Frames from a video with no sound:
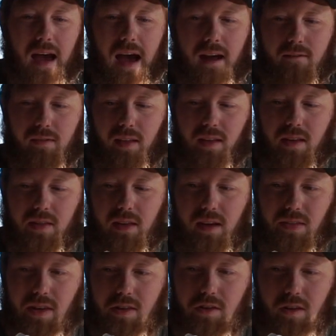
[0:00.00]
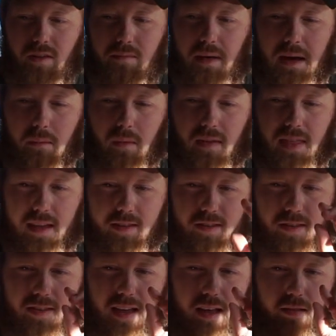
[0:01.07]
I really think they should have made one that's
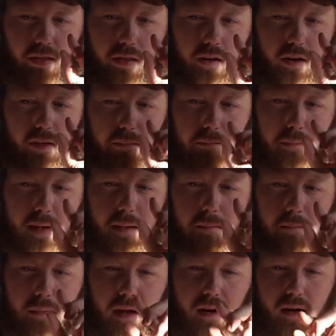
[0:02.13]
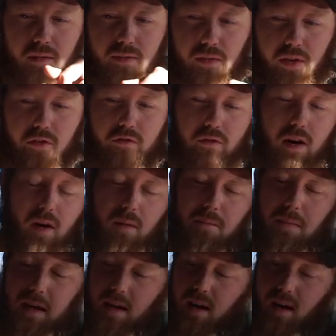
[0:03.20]
just a little bit bigger for the drone,
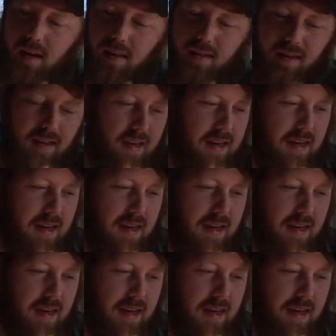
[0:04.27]
because